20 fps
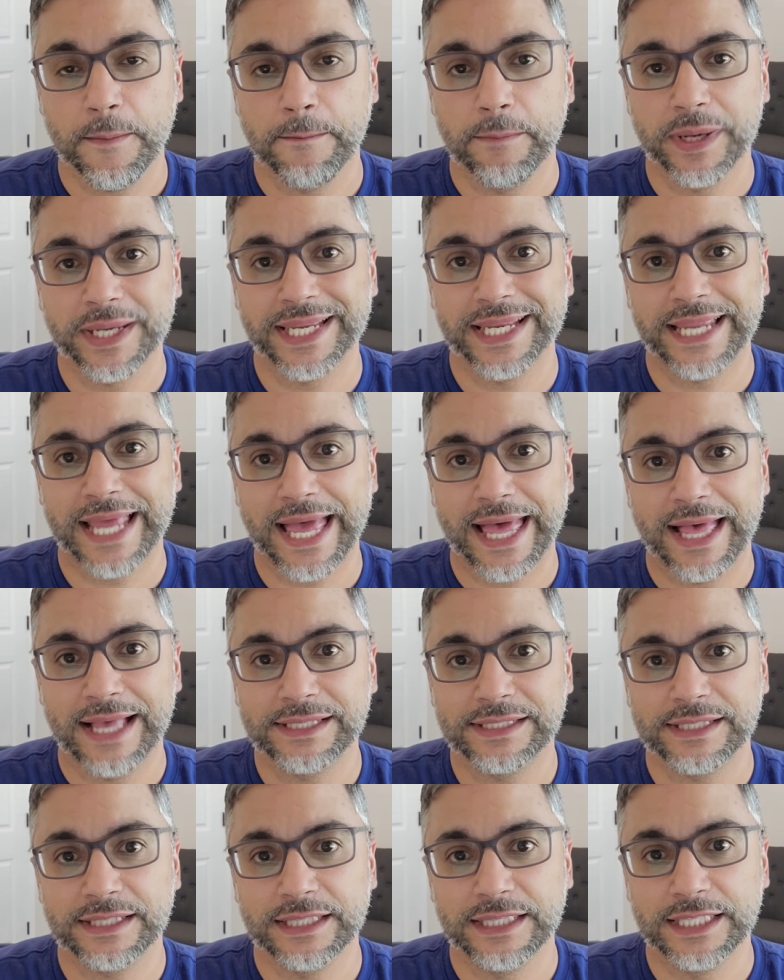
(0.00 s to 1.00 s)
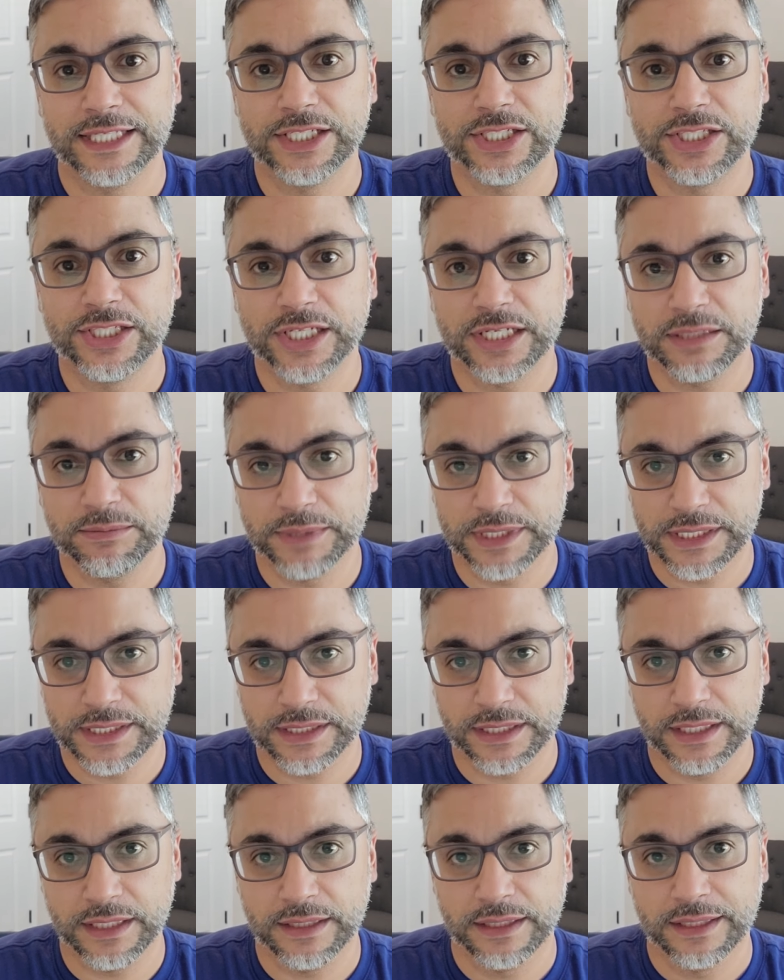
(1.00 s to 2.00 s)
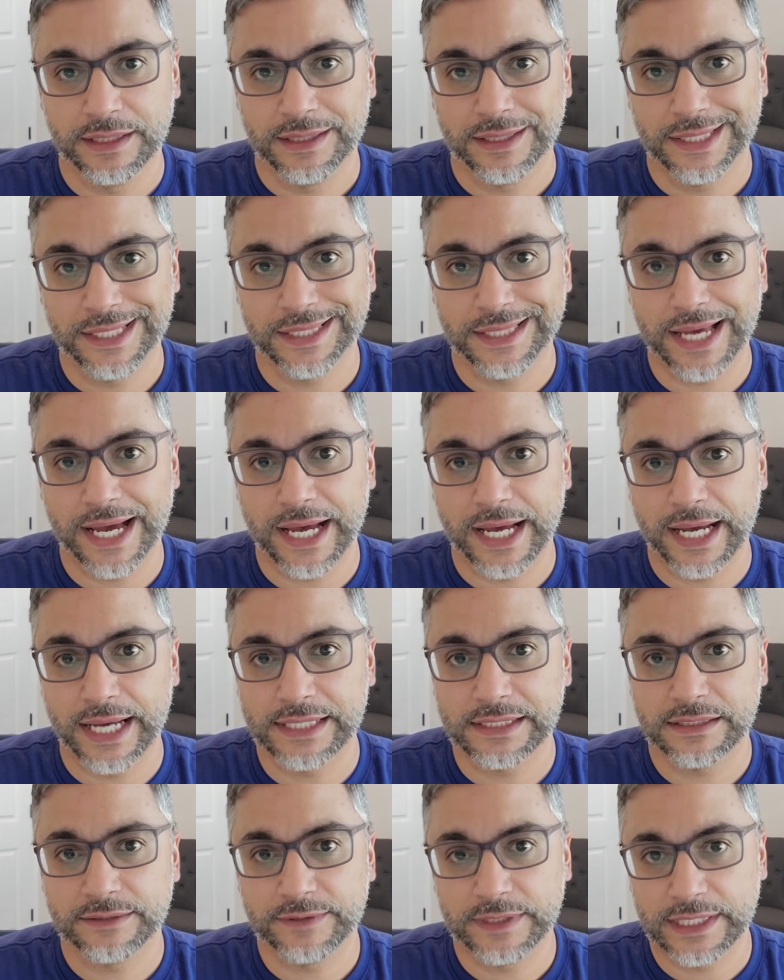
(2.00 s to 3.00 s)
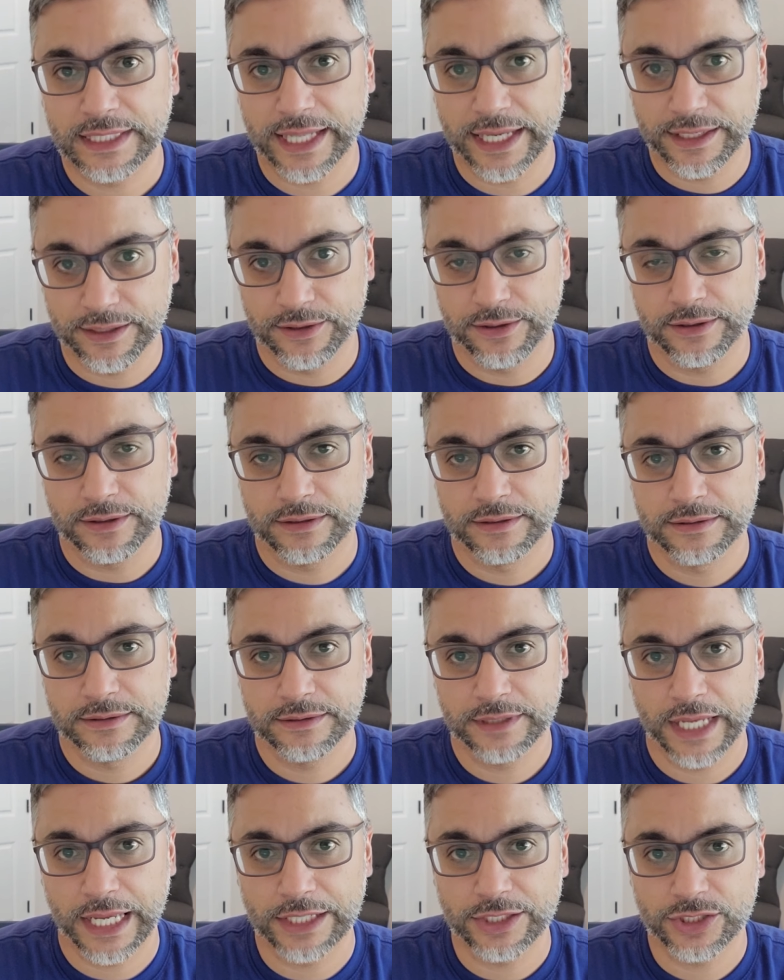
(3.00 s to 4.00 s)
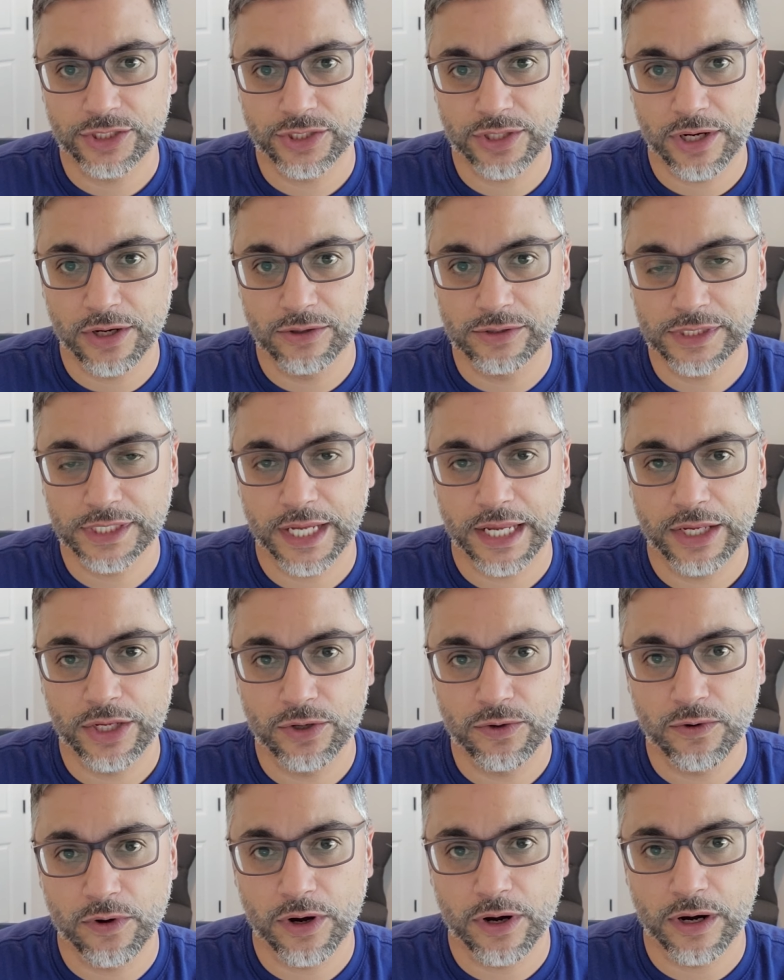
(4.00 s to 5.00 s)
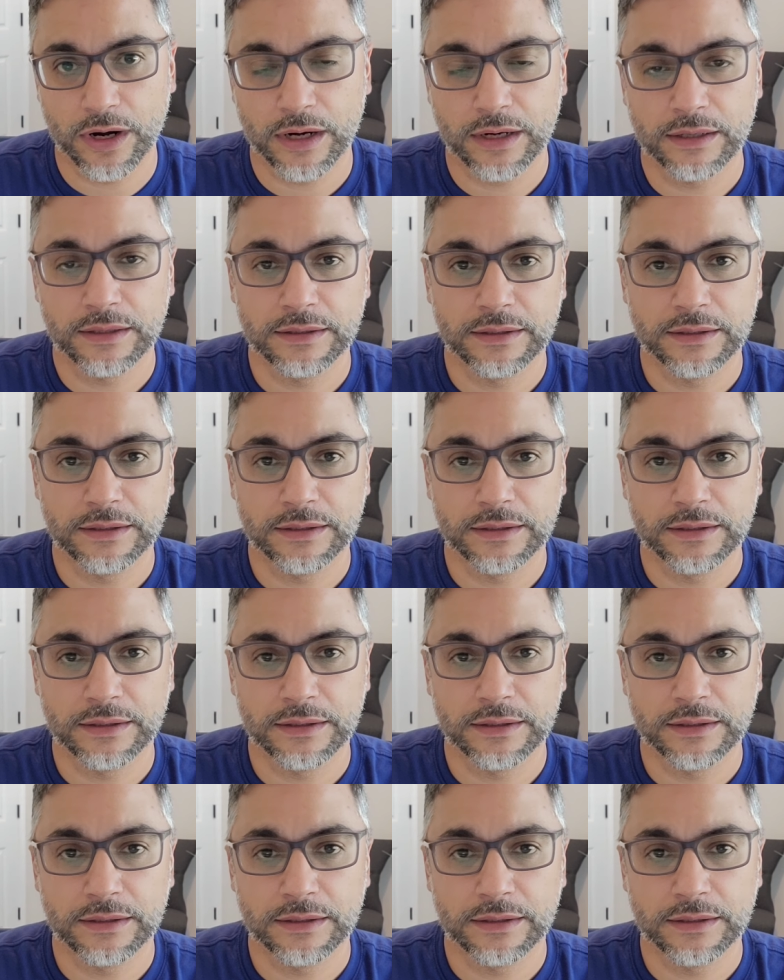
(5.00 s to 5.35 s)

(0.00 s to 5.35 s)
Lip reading: but it adds legitimacy in the eyes of a lender. It shows that you are